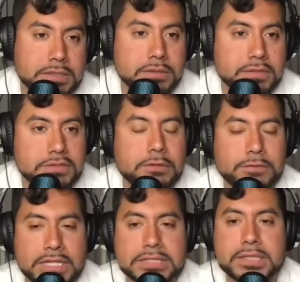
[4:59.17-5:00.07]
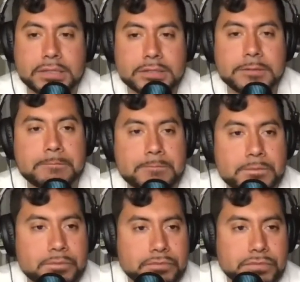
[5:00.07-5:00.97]
and stuff like that,
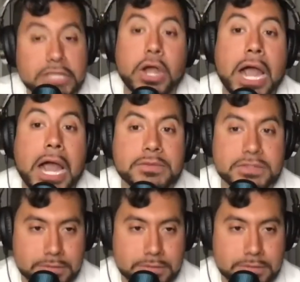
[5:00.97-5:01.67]
and your hobbies.